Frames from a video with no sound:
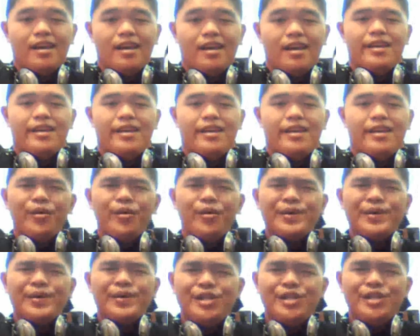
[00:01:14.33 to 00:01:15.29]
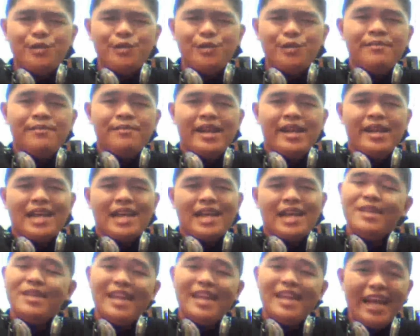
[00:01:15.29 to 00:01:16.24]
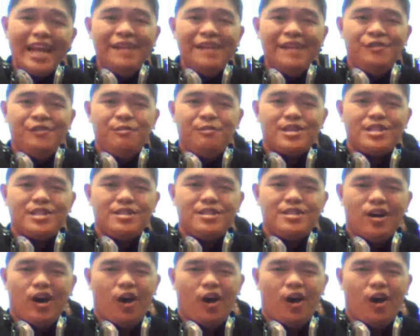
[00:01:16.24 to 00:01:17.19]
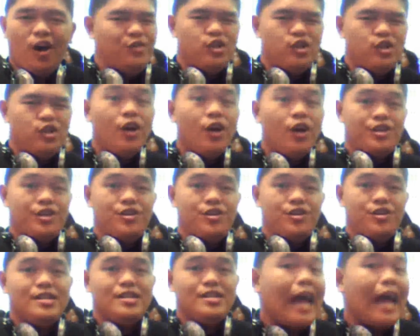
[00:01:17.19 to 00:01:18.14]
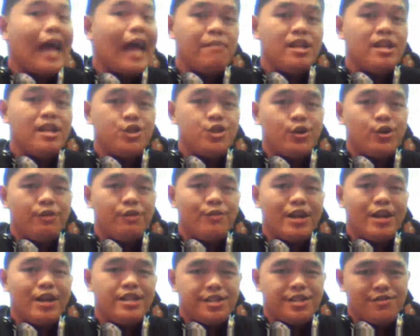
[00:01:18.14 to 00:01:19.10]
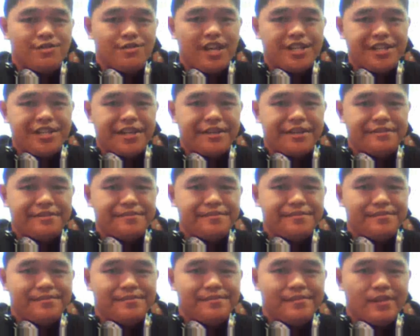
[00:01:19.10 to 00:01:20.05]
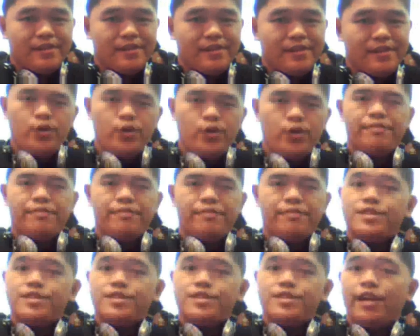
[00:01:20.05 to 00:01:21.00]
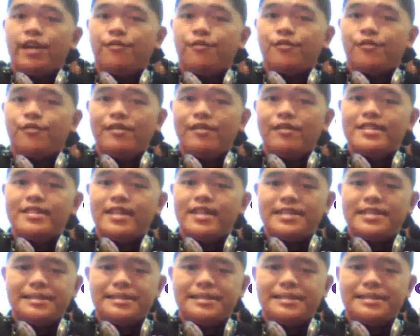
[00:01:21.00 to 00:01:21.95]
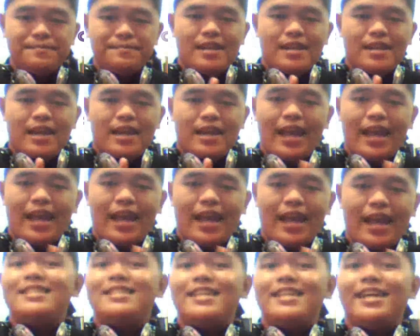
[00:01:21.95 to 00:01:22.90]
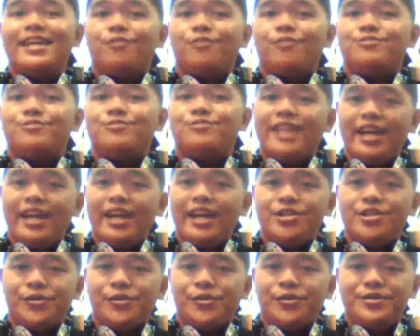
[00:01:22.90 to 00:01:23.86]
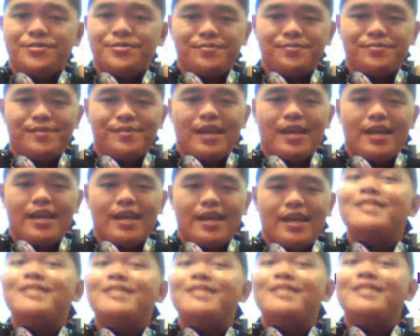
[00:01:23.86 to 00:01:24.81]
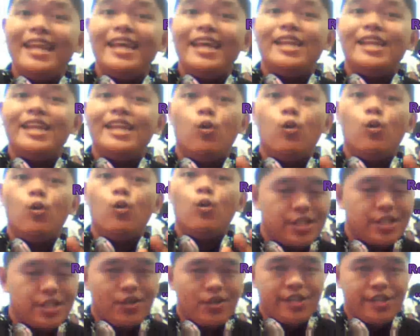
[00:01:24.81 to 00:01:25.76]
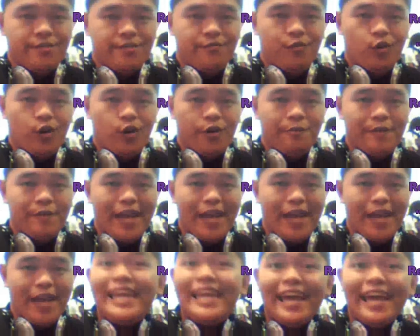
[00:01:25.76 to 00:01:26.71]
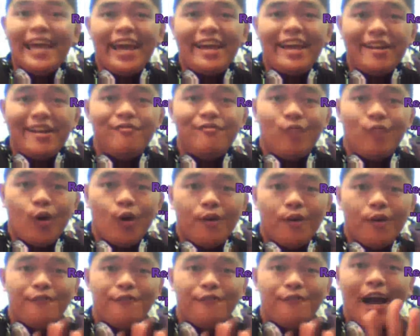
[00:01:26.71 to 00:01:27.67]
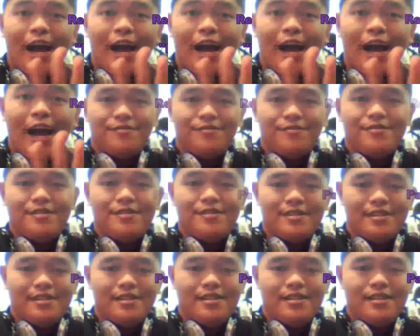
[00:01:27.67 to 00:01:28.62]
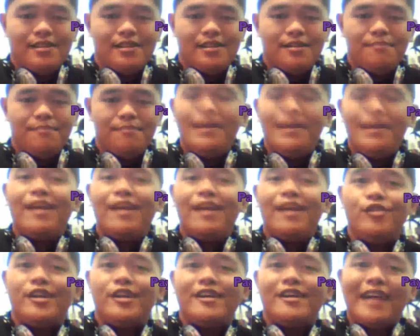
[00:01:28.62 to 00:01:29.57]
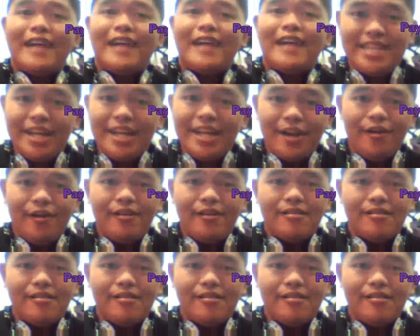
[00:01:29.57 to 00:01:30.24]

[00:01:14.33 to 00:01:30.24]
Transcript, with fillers: You know, Huberman has been infamous of the long queues that happened during registration, during checking of clearances, and listing of schedules, obtaining the registration form, aka Form 5, paying for the cashier,